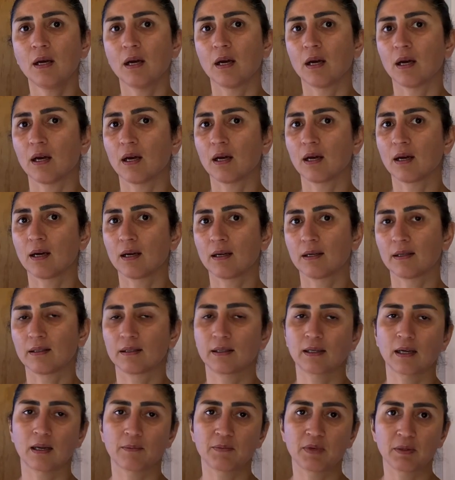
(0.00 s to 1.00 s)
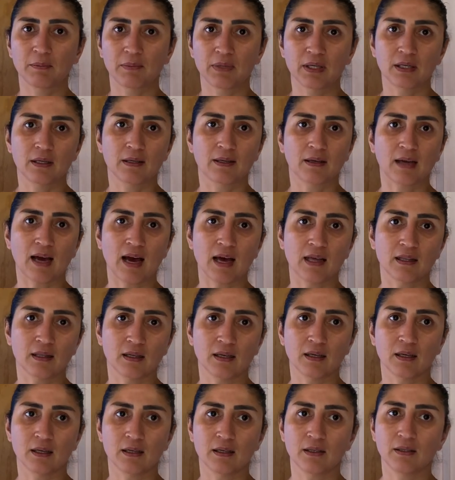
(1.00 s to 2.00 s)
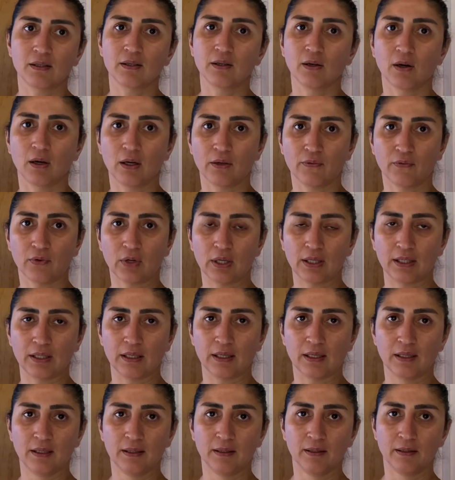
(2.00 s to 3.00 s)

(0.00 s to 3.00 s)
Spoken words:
it can be built at a DIY.